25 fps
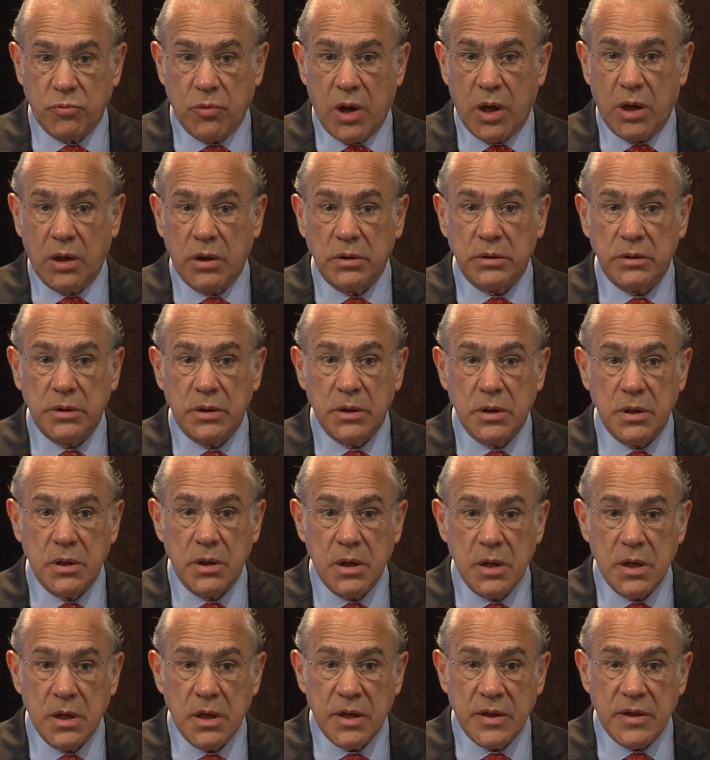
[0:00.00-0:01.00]
Well,
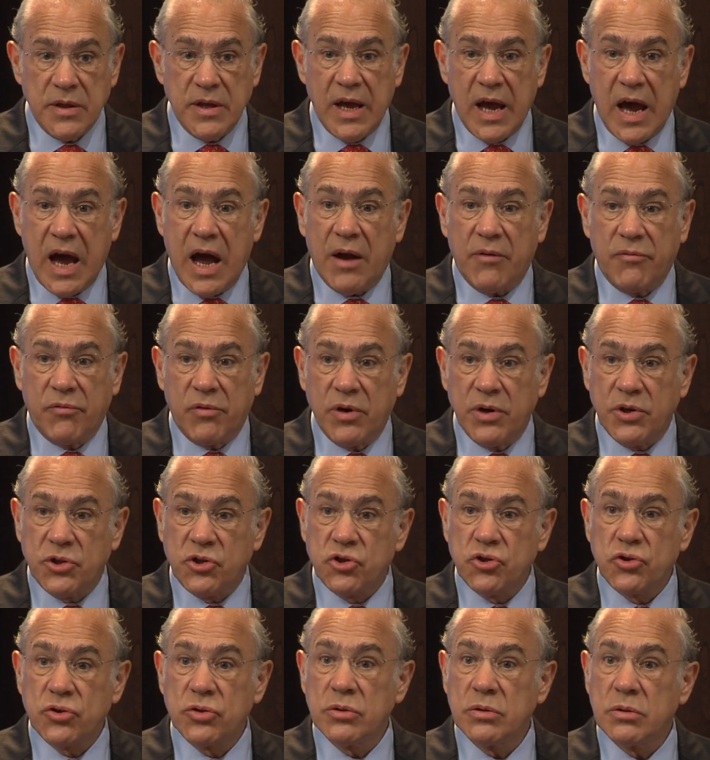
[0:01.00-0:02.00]
the
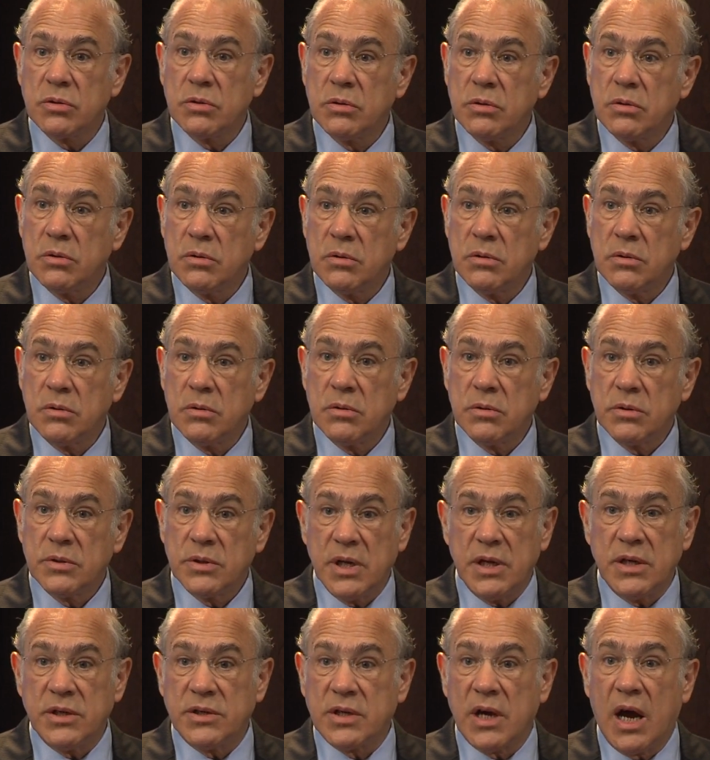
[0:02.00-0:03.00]
average
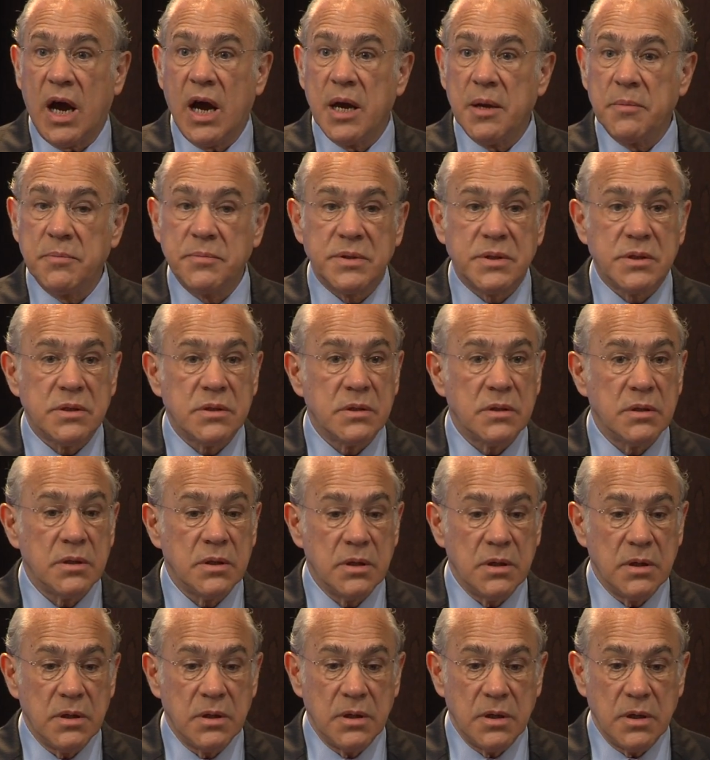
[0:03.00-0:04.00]
10 times
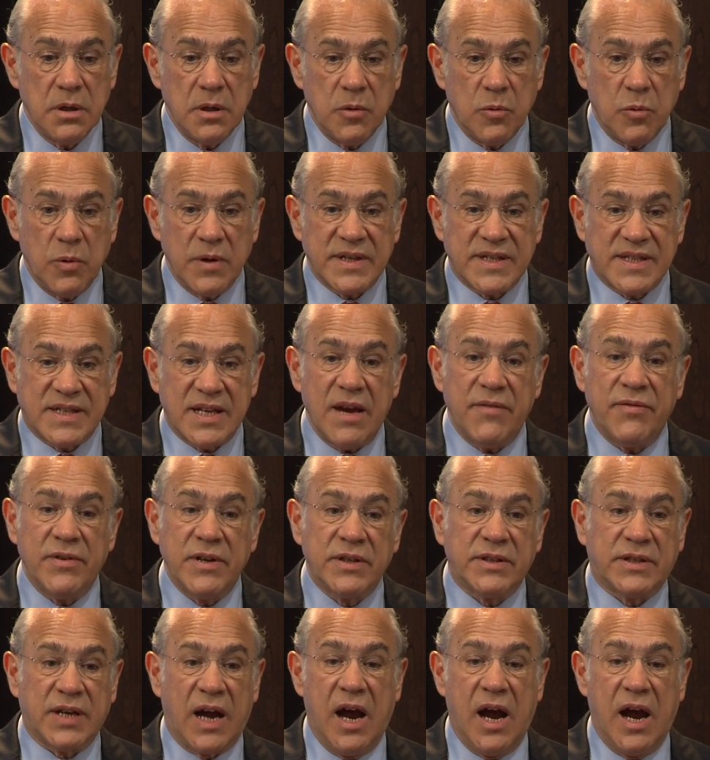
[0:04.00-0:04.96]
were 7